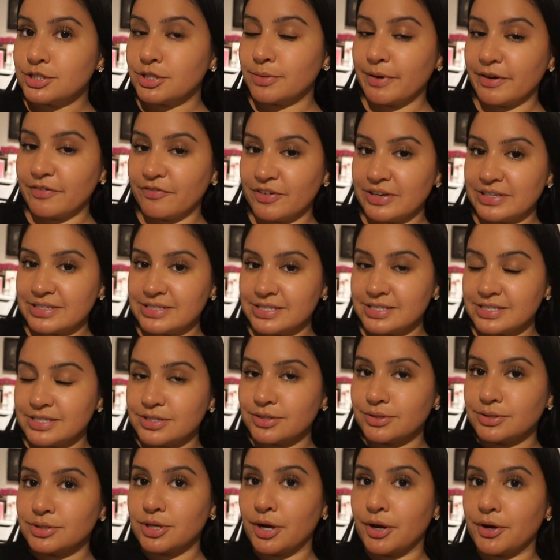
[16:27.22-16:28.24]
So my face is
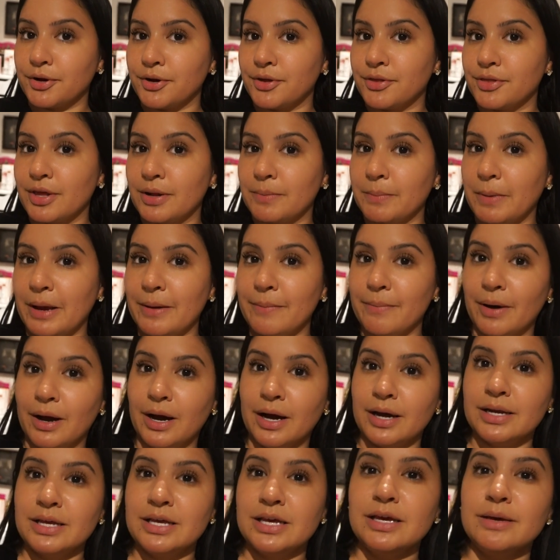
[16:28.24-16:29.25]
still darker than my
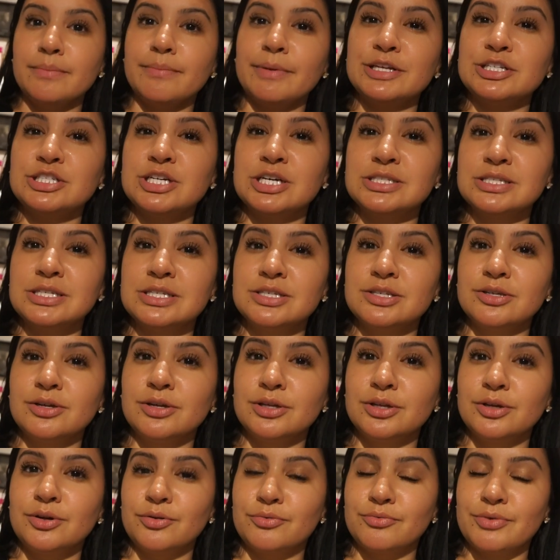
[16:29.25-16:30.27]
body. My chest is still
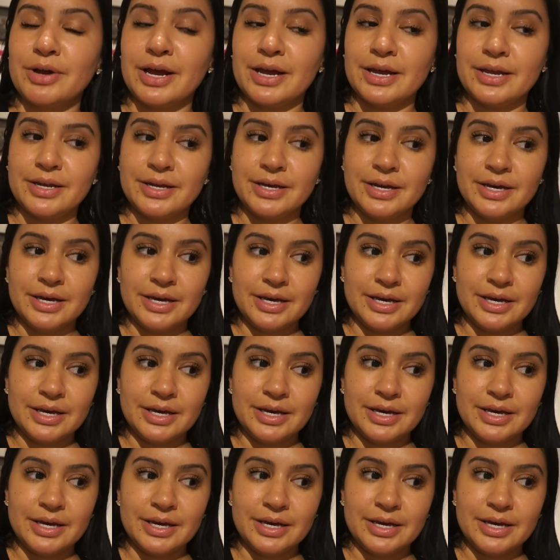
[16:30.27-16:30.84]
a little red.